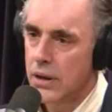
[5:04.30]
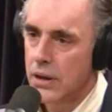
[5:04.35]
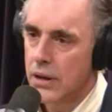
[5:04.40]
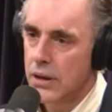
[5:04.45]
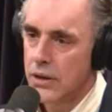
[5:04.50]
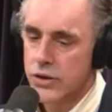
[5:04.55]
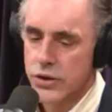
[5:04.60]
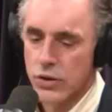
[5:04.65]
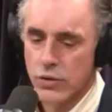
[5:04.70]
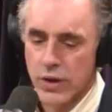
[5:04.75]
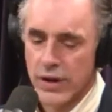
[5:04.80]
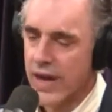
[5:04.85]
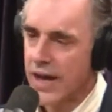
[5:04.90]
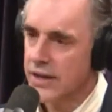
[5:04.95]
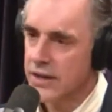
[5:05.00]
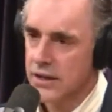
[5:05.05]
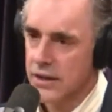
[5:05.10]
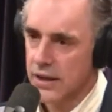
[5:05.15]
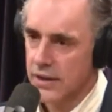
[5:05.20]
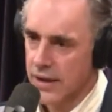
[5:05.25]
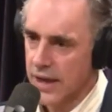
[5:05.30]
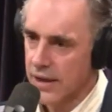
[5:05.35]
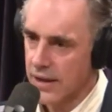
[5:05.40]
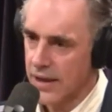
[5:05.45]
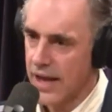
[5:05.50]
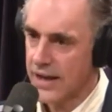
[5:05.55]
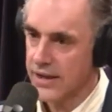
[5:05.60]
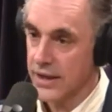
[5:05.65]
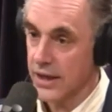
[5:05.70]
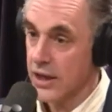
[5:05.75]
So, and that's
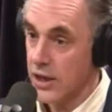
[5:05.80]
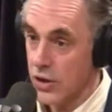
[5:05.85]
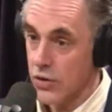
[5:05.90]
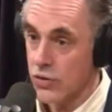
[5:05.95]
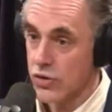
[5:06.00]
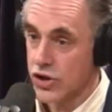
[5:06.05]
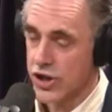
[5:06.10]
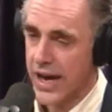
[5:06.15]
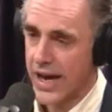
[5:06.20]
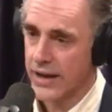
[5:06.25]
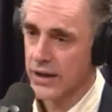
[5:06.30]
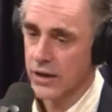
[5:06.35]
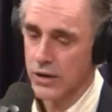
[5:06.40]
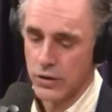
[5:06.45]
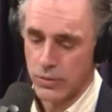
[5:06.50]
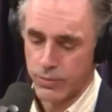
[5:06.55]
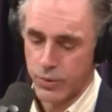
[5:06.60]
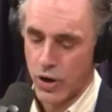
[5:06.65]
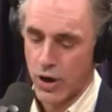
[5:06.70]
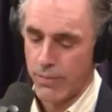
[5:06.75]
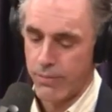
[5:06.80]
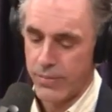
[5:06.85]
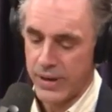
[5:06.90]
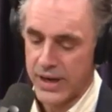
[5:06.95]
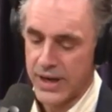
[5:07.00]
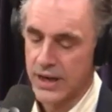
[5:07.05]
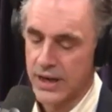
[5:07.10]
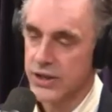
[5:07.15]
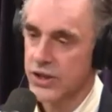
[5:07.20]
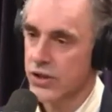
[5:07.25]
a huge technical problem.
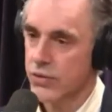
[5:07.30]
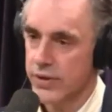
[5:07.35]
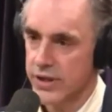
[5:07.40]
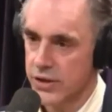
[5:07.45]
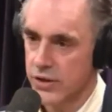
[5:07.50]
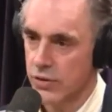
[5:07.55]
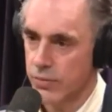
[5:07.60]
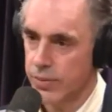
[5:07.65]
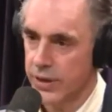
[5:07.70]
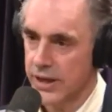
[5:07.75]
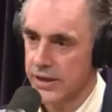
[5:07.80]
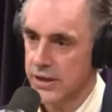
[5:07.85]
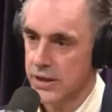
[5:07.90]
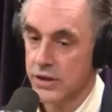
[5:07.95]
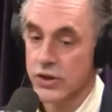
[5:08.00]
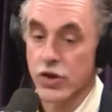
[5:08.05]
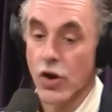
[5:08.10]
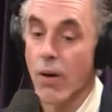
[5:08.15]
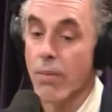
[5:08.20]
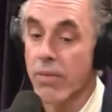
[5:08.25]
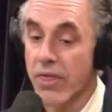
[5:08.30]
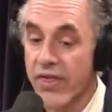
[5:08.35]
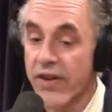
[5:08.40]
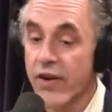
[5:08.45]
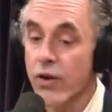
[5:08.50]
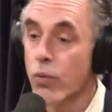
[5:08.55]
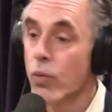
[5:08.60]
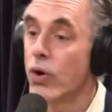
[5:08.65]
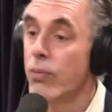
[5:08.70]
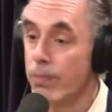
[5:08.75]
Because there is no place to stop, there
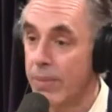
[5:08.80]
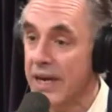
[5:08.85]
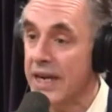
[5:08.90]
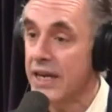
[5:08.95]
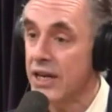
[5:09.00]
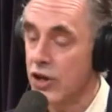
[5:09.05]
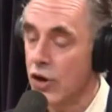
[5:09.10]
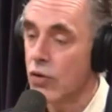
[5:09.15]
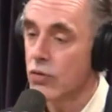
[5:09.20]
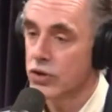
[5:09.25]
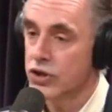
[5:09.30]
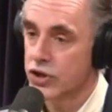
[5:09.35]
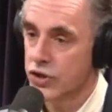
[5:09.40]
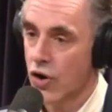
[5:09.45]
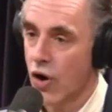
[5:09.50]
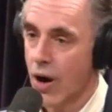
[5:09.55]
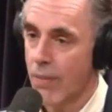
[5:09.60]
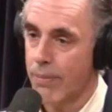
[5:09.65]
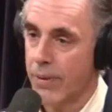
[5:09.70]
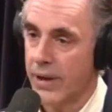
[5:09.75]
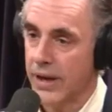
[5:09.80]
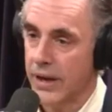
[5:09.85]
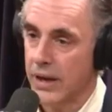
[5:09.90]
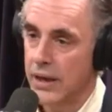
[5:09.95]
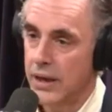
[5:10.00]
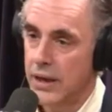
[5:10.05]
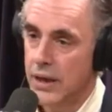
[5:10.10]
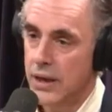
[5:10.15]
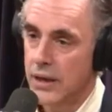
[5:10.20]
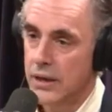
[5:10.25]
will be no stopping. It's